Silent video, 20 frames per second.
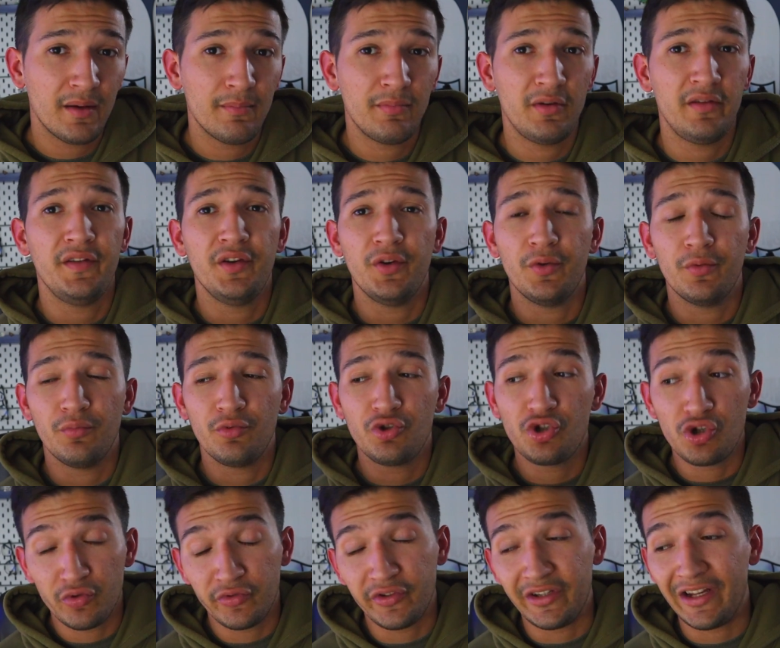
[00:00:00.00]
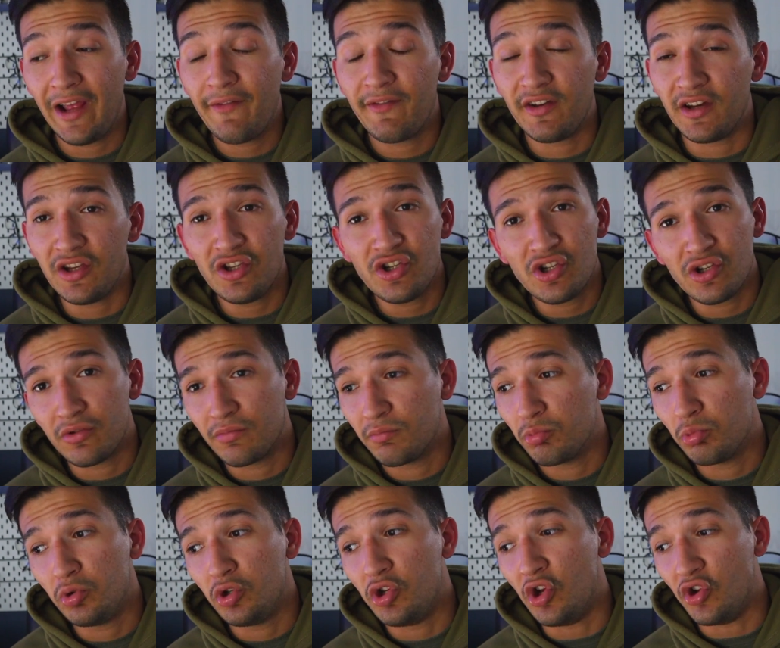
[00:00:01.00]
but if you choose the 11-inch,
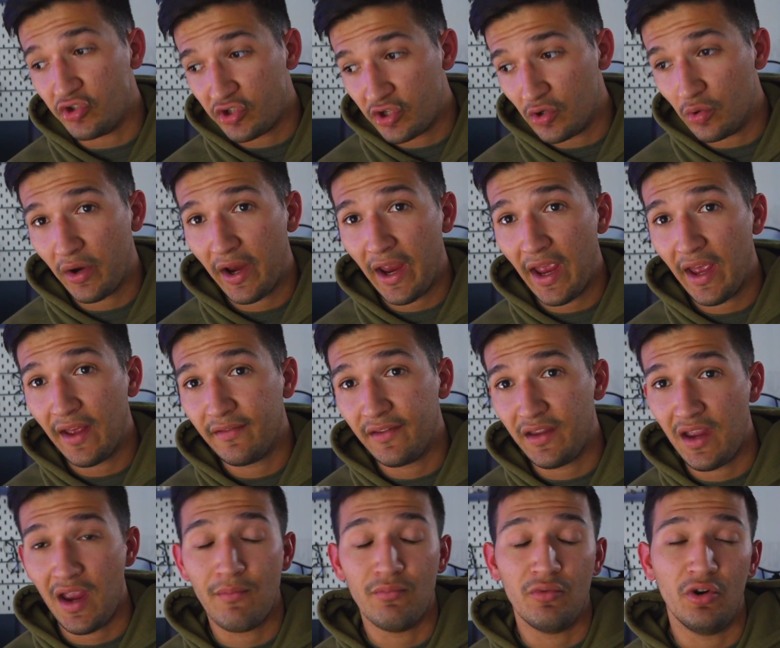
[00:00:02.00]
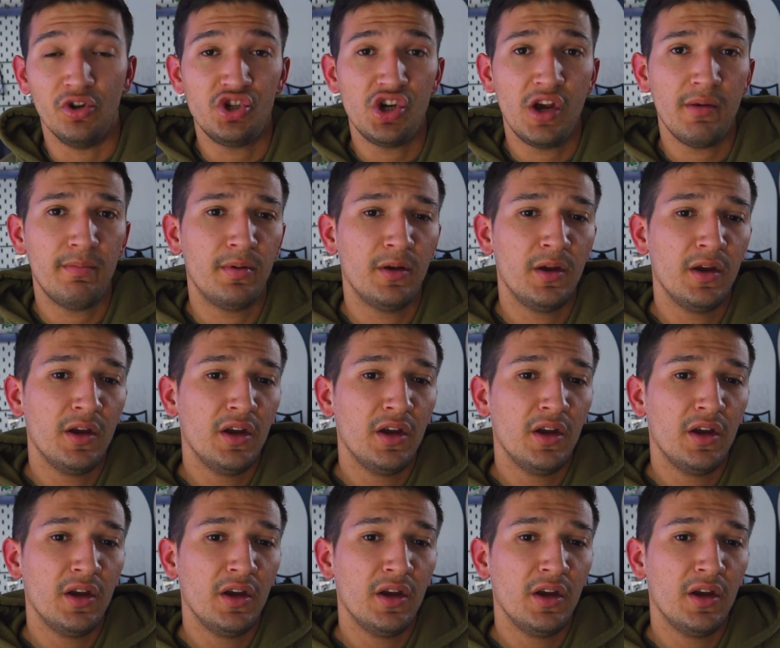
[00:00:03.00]
you still get the M1 chip,